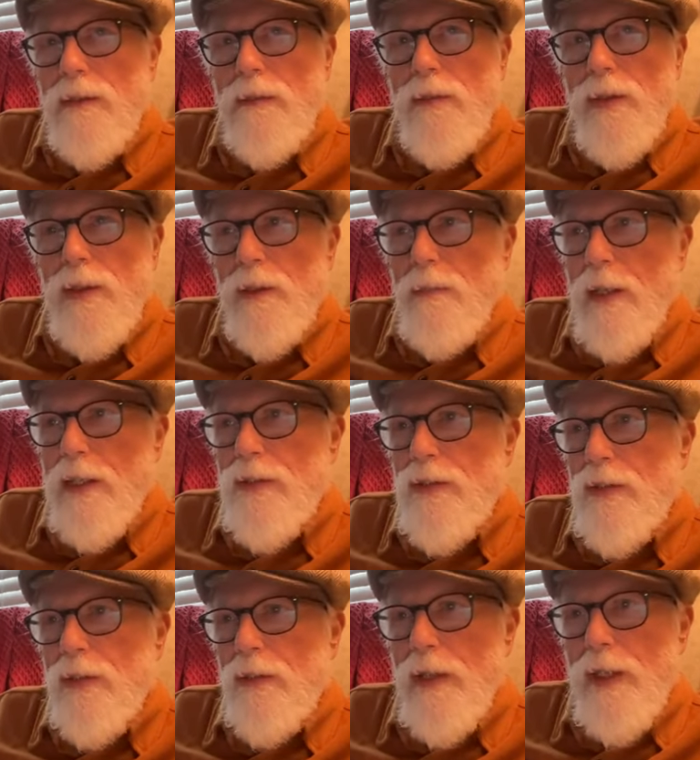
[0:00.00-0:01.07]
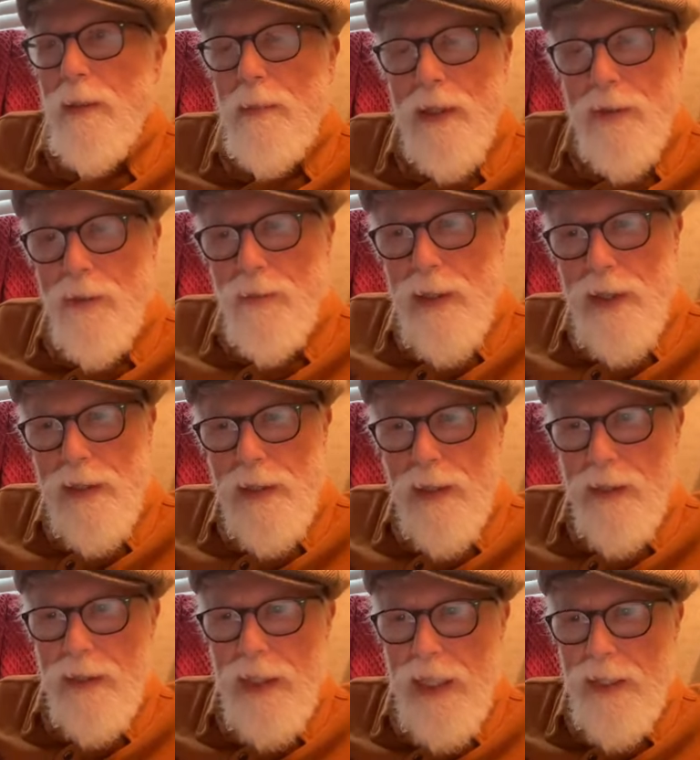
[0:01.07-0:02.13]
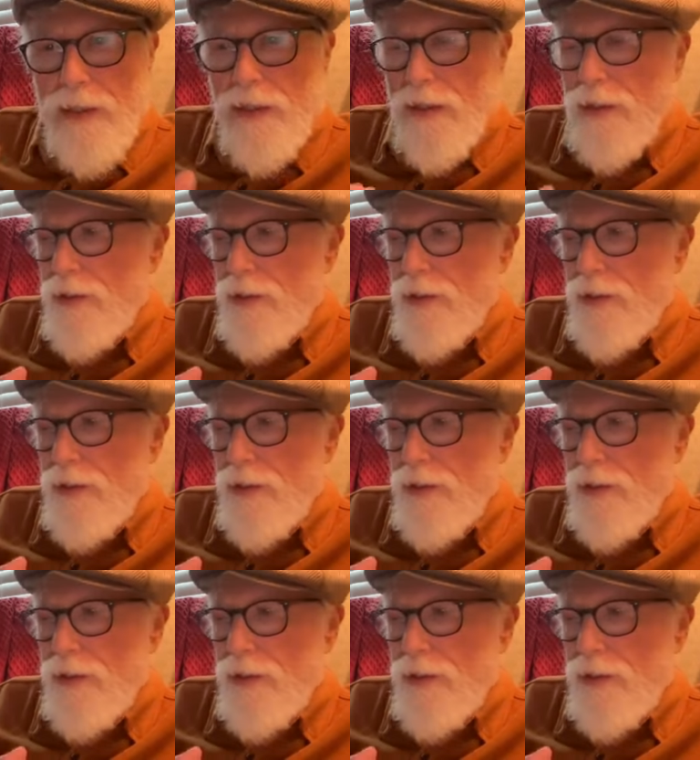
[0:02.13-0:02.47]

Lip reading: with you my story about the reincarnation